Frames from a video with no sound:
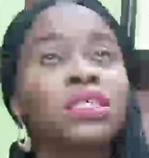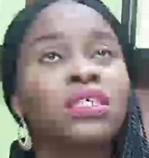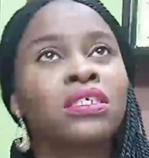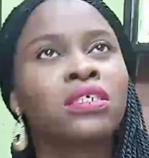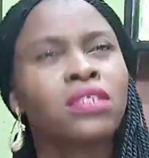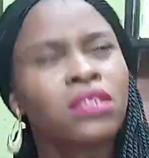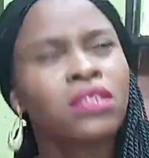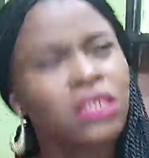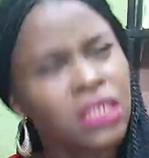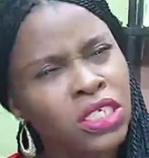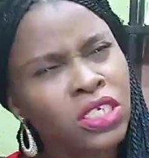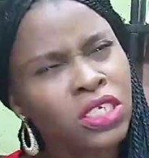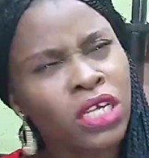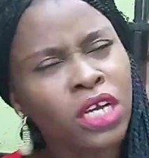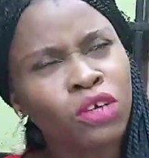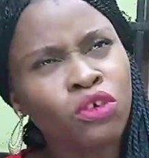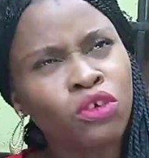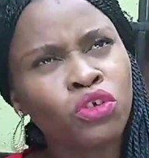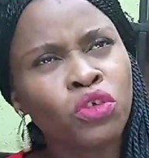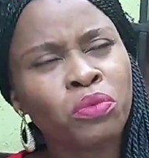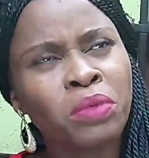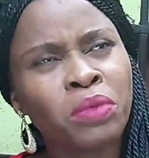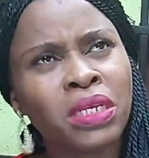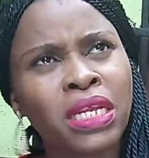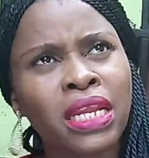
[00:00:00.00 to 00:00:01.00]
this teacher
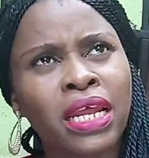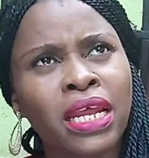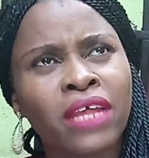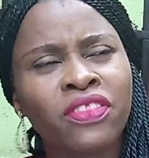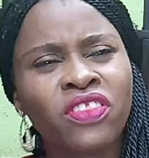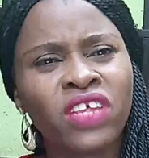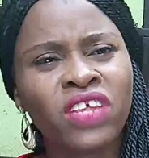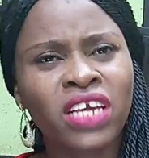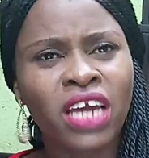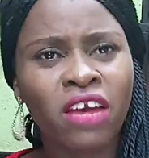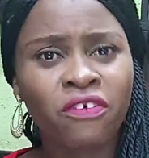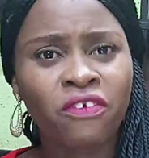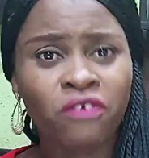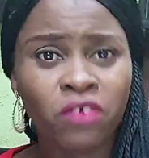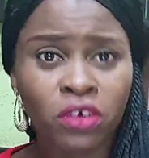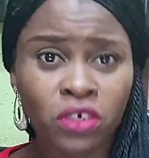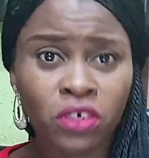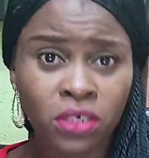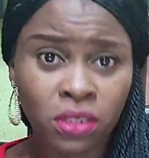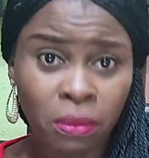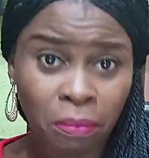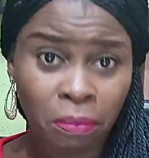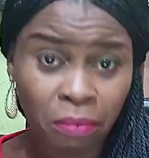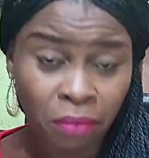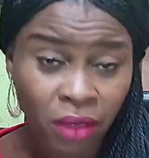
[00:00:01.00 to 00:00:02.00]
YouTuber that I think I
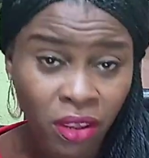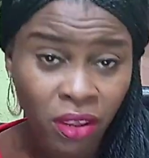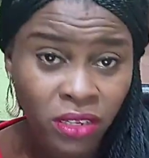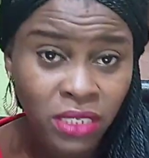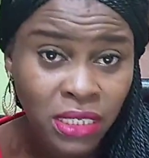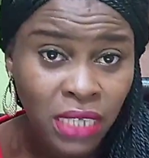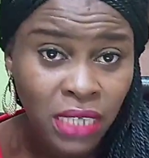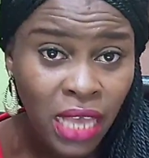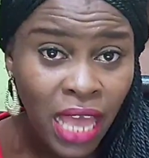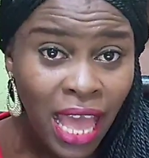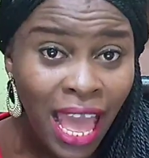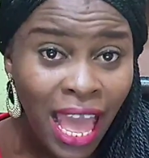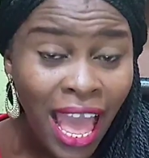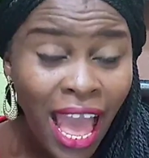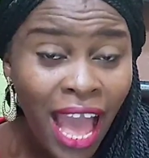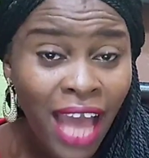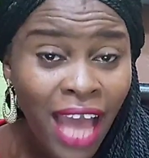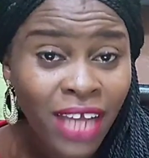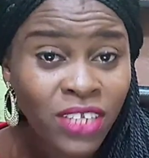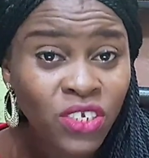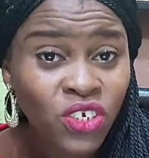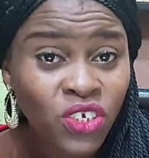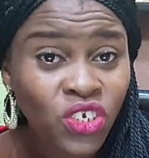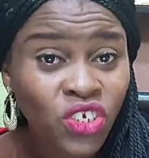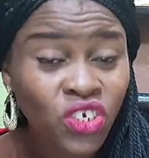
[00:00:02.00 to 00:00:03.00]
first met,
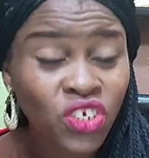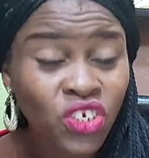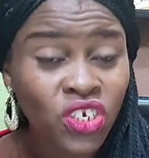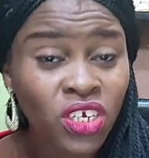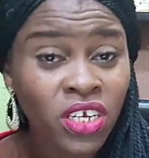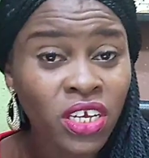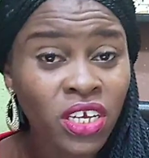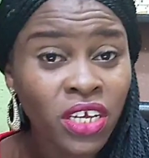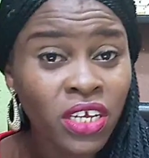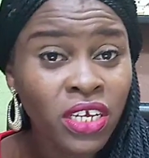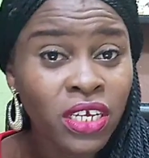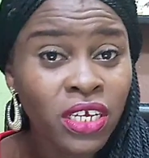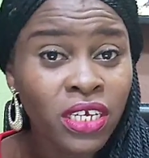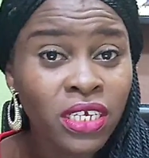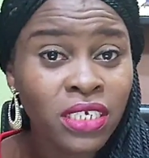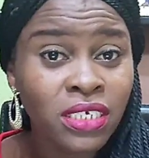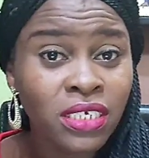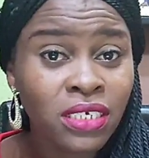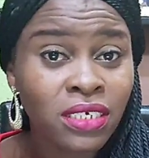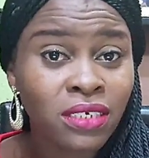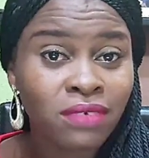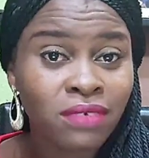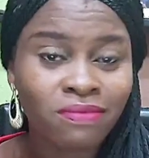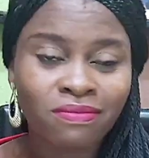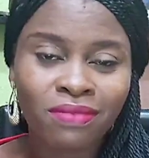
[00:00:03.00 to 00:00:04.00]
and she
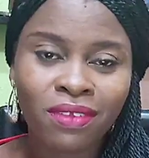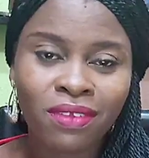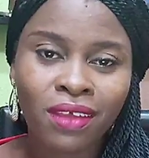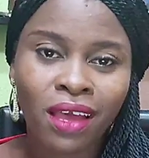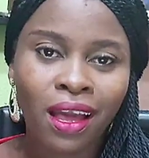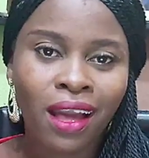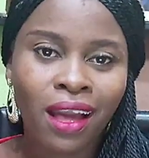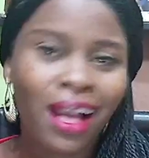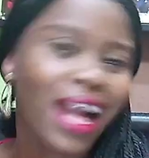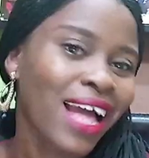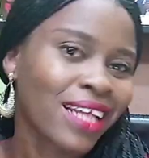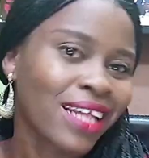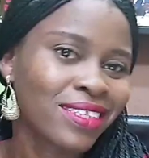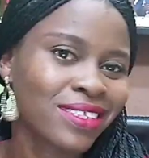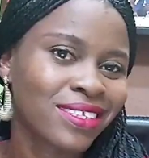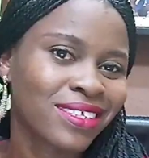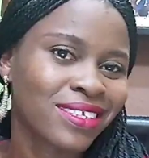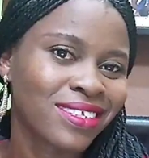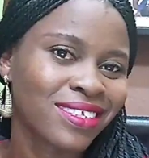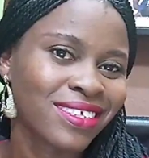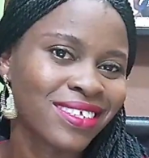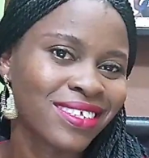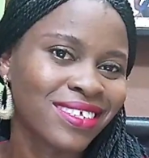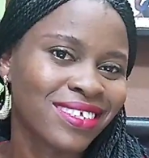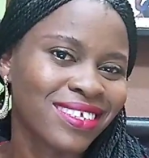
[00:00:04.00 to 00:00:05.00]
is Kat
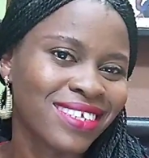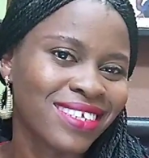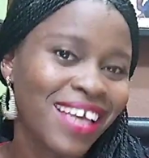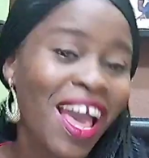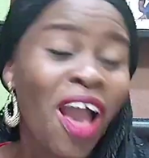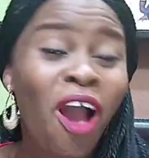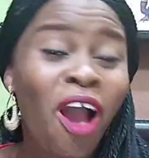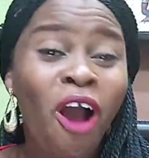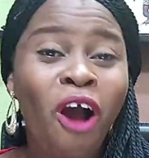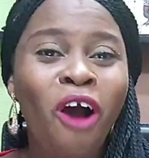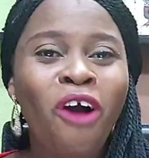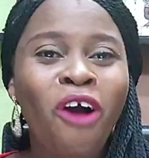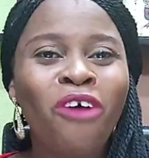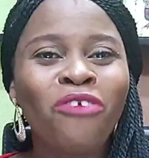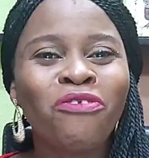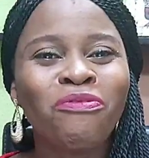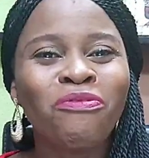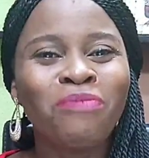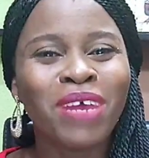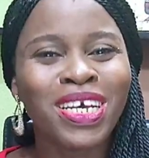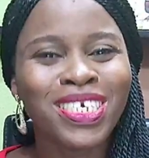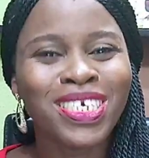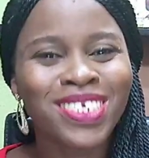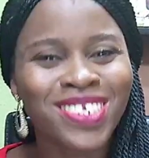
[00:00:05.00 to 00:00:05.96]
of My